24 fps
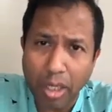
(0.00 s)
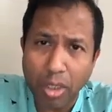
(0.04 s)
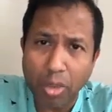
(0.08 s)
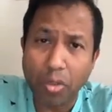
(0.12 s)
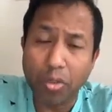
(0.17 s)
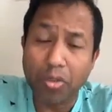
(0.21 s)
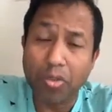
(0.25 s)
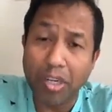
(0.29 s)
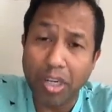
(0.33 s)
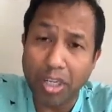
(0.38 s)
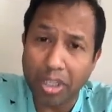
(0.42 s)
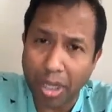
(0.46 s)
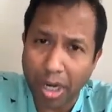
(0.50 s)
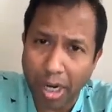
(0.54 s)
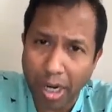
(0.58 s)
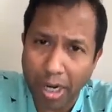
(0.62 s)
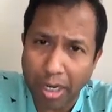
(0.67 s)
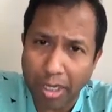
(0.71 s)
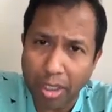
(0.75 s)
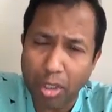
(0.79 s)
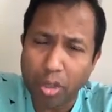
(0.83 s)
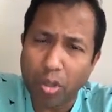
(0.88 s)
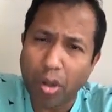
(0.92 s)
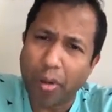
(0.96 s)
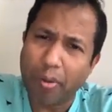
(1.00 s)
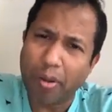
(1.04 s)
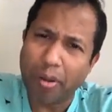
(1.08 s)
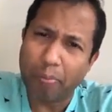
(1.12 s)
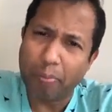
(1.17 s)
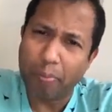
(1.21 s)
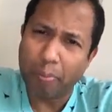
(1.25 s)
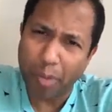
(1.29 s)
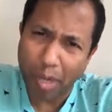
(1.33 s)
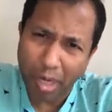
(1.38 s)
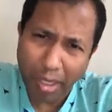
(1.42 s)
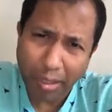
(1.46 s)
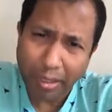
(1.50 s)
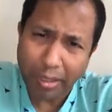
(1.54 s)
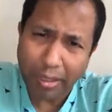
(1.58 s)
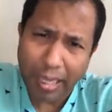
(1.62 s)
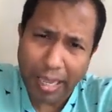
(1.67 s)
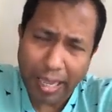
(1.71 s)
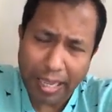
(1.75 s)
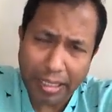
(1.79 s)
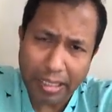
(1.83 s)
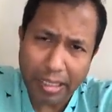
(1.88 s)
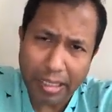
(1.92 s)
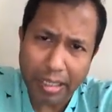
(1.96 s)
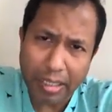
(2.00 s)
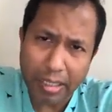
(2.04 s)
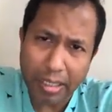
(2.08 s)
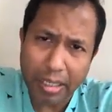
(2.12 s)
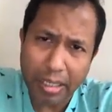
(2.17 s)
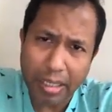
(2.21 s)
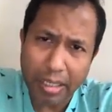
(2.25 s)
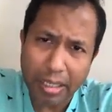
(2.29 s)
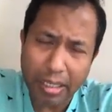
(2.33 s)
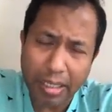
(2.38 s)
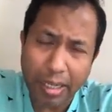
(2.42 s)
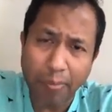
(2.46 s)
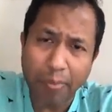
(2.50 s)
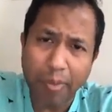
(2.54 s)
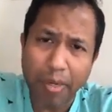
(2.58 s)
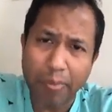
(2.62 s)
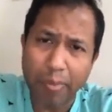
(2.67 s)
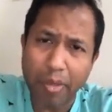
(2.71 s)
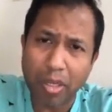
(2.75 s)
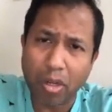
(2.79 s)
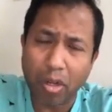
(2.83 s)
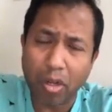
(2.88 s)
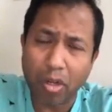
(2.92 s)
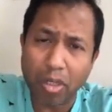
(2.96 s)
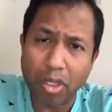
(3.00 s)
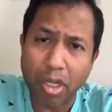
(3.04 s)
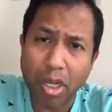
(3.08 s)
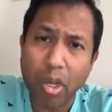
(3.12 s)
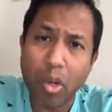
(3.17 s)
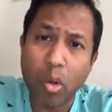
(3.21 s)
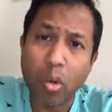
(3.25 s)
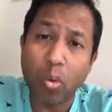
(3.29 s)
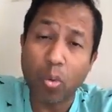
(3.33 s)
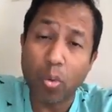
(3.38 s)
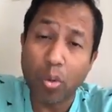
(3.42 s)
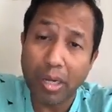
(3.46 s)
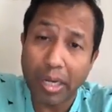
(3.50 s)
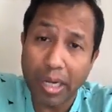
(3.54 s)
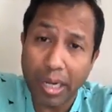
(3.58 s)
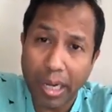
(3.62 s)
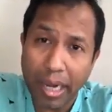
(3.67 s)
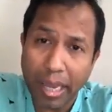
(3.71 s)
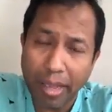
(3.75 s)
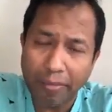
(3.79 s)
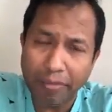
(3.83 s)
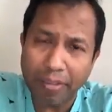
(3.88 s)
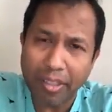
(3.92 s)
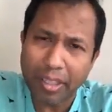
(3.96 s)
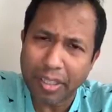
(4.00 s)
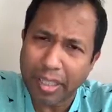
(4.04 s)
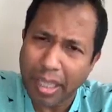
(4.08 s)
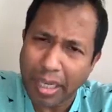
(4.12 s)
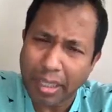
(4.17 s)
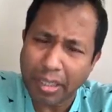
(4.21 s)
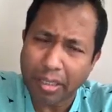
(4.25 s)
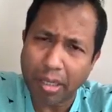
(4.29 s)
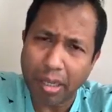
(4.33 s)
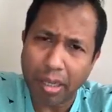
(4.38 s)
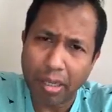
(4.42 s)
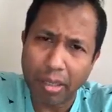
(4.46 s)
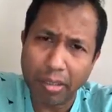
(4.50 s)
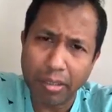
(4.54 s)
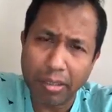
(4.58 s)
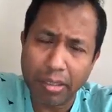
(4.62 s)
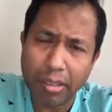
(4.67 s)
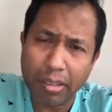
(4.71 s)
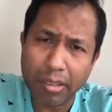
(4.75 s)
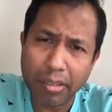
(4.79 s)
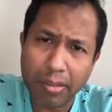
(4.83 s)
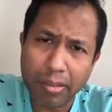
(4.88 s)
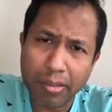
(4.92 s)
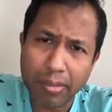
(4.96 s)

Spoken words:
to return to our birthlands simply because we left that cult?